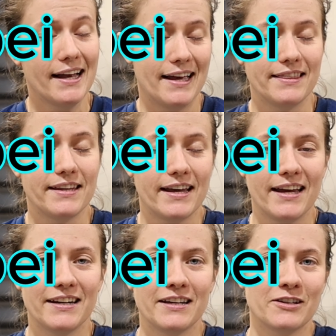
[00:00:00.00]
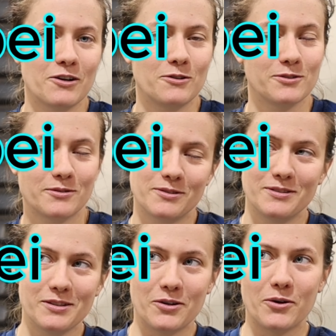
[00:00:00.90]
and then it
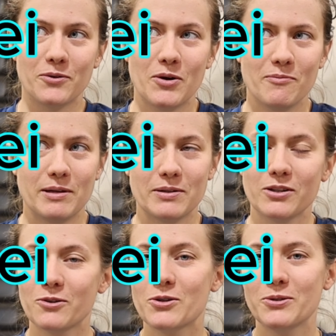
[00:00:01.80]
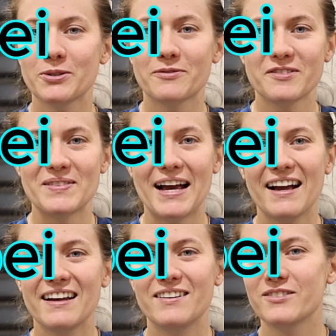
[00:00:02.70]
goes, maybe a little cooler from
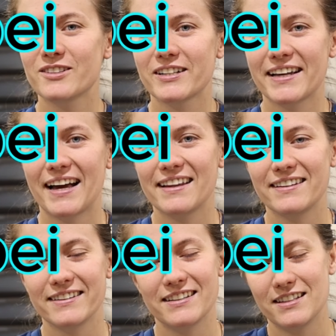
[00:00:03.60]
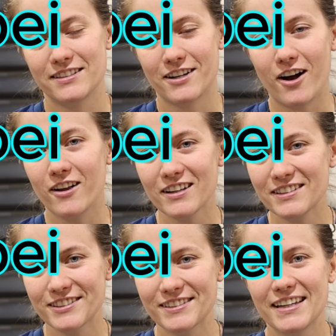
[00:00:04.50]
that, and we'll look at the
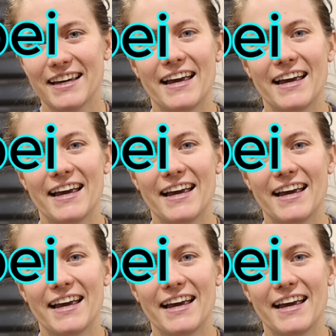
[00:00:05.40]
Linalis,